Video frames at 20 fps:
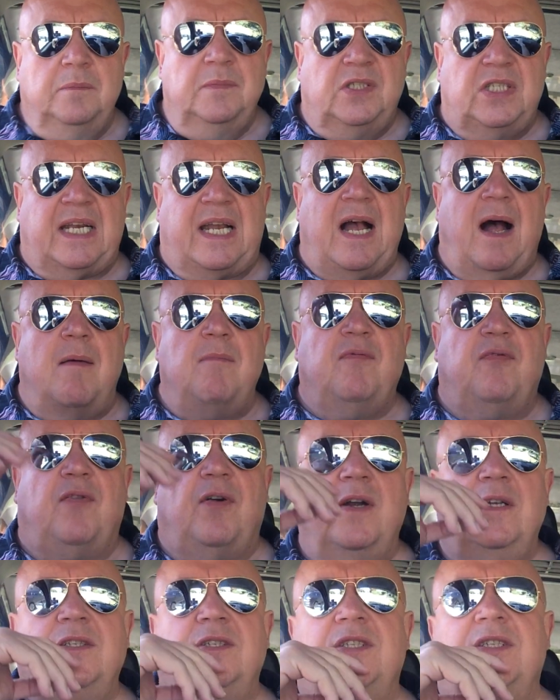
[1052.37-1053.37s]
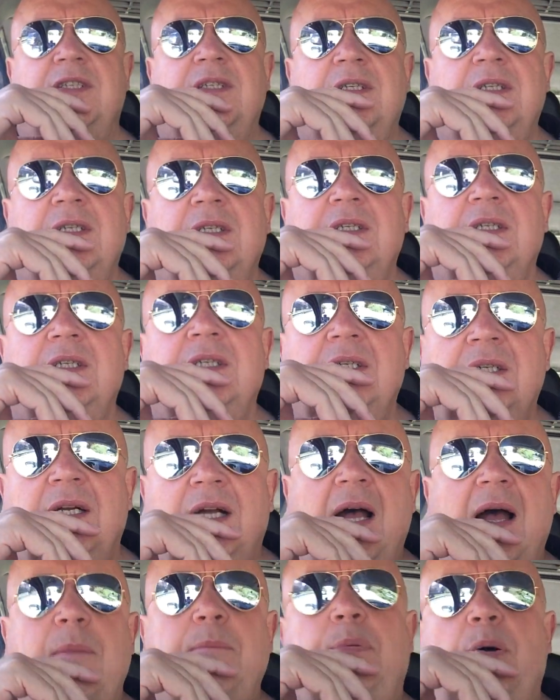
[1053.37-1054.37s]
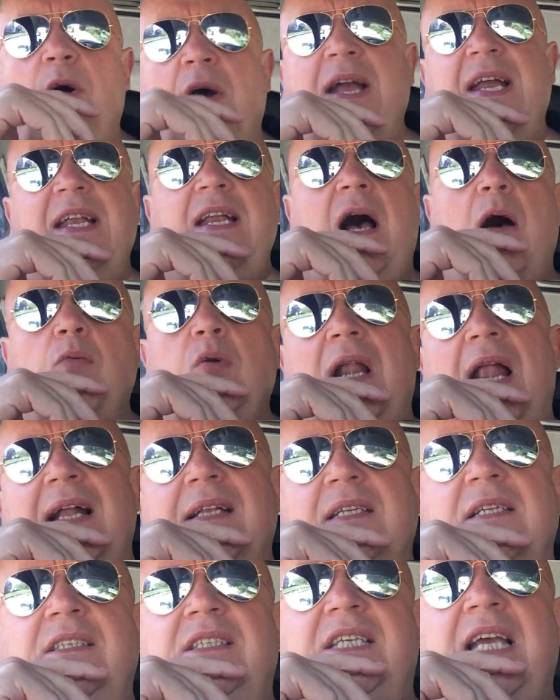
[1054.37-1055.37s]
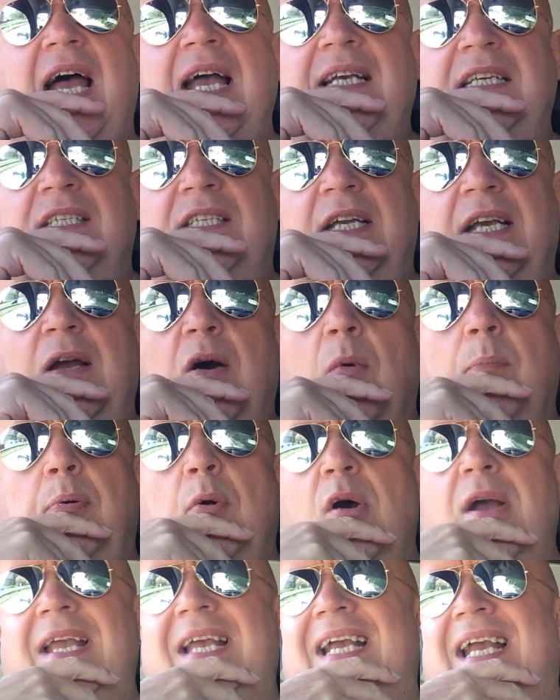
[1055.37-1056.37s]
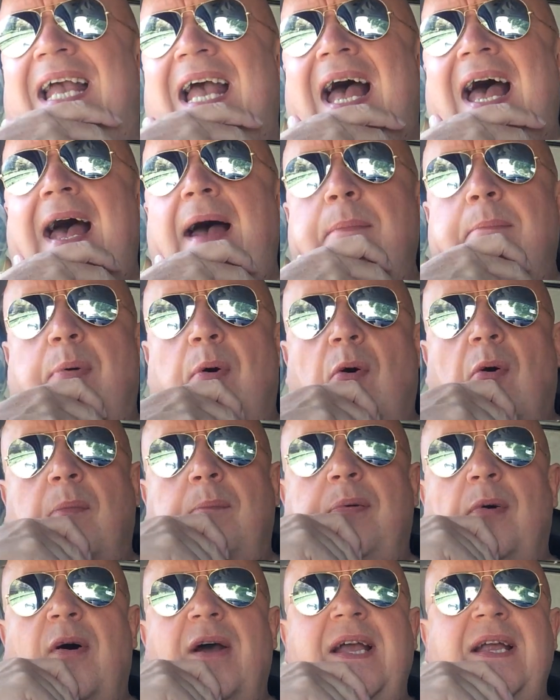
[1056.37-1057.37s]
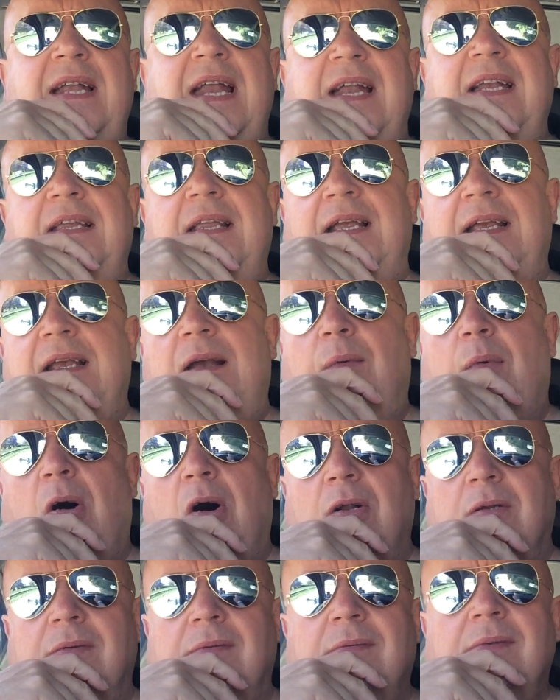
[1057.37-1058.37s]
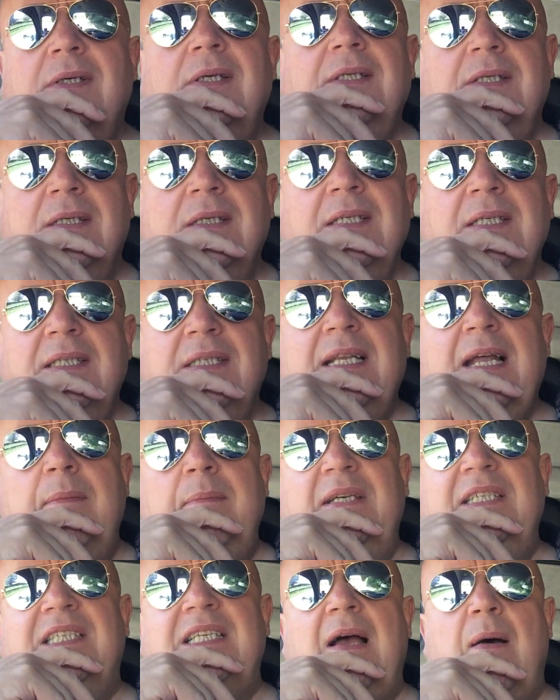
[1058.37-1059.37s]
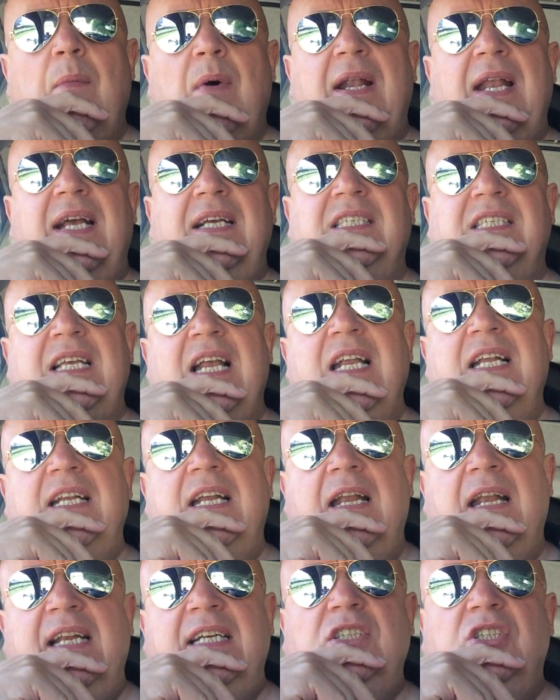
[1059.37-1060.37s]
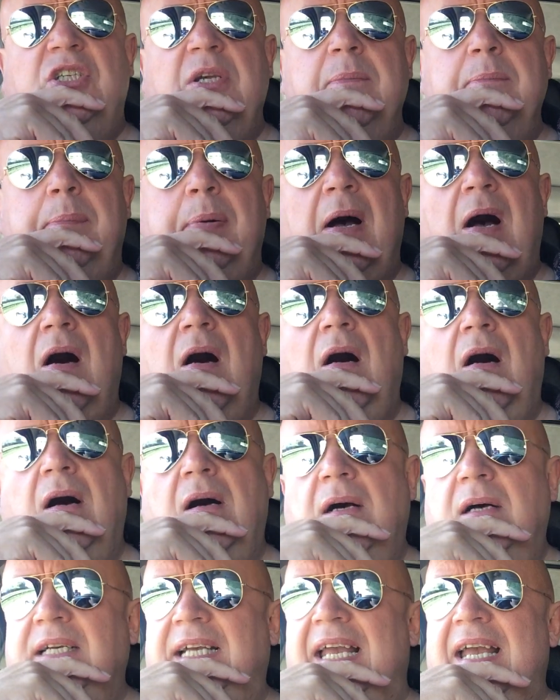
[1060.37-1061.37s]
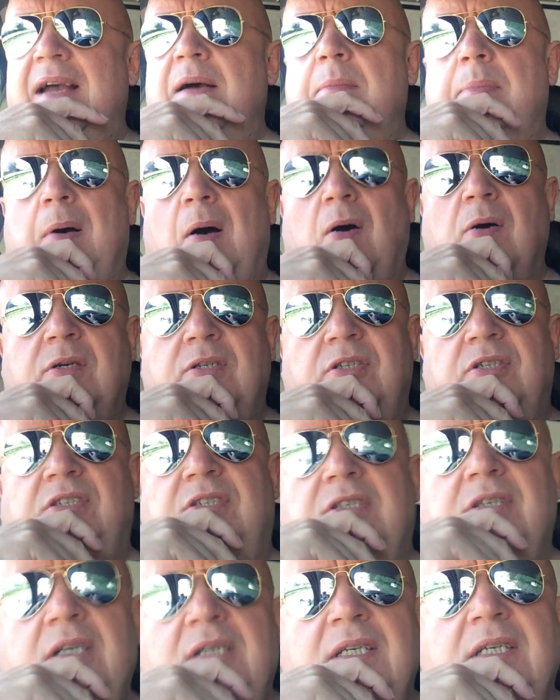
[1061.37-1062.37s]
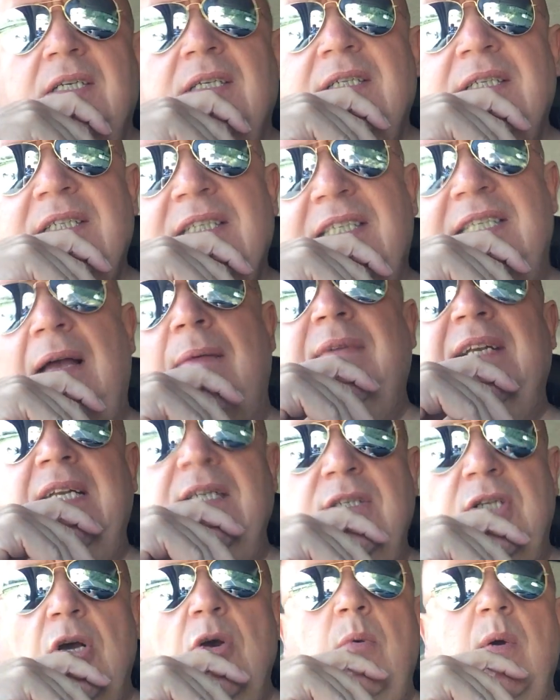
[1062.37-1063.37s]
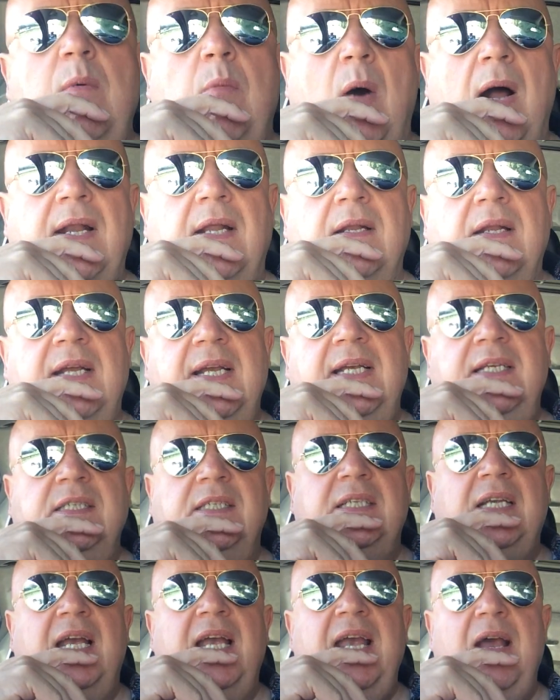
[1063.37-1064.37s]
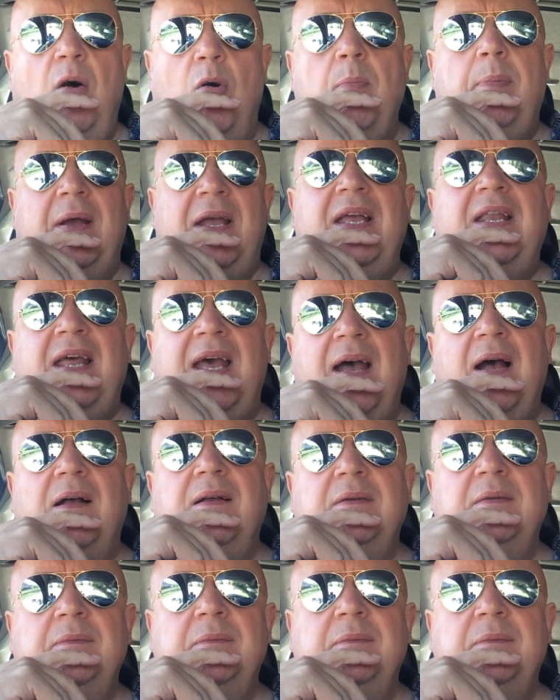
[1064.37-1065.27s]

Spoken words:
circumference and put in Old London Taxi, or put in cab, or put in anything you want. There'll be someone there selling an engine part, a gearbox, something to do with one of these. It'll be there.